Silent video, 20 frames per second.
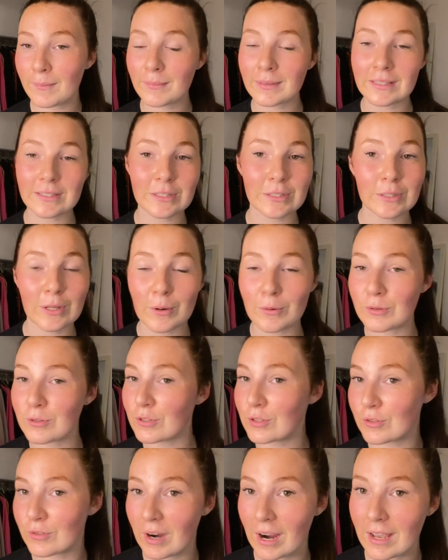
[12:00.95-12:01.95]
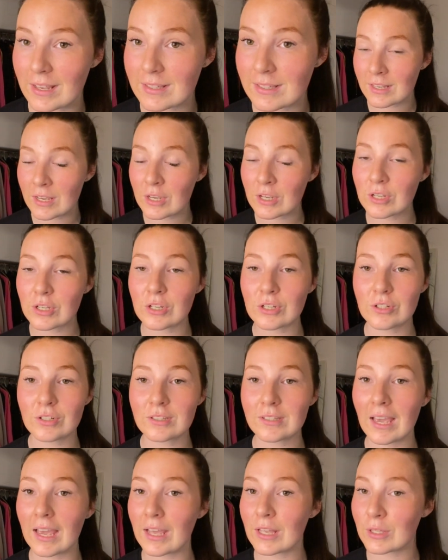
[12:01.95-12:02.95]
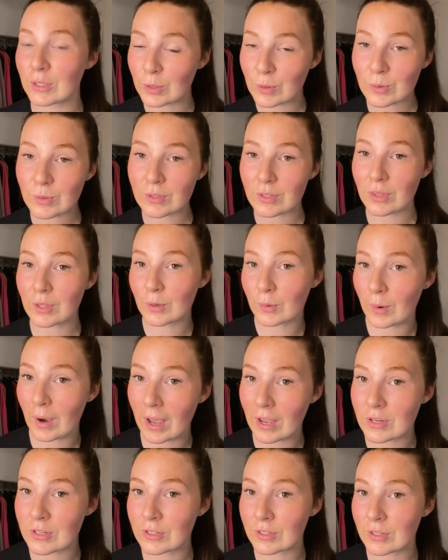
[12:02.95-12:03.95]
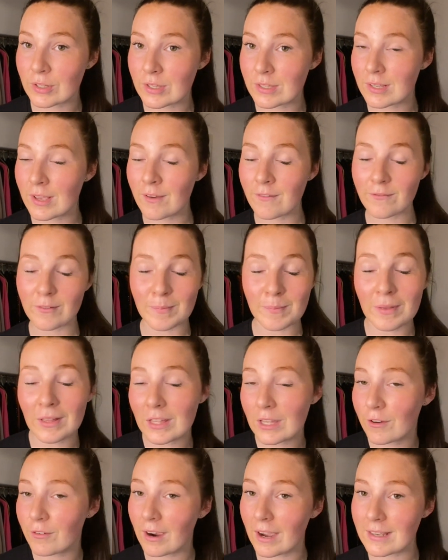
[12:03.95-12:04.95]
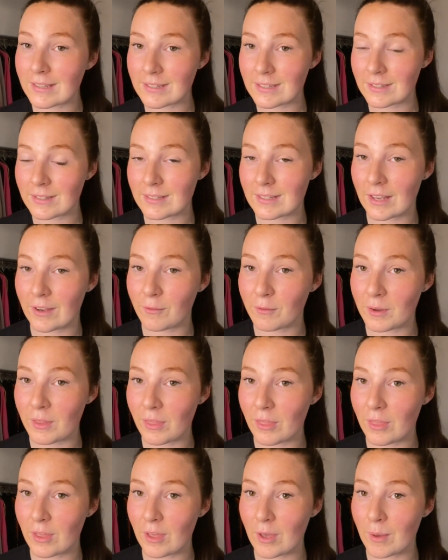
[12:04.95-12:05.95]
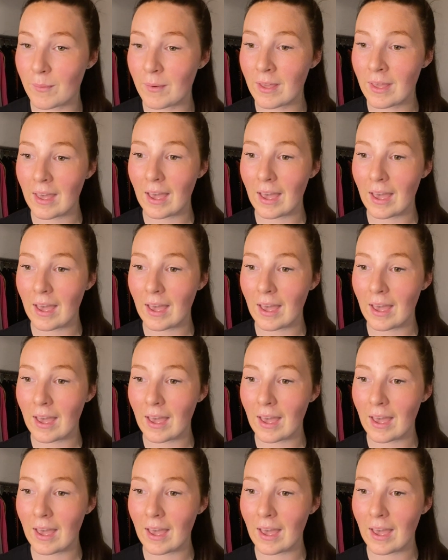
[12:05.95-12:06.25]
means no stress. You're just getting used to the questions, familiarizing yourself with them,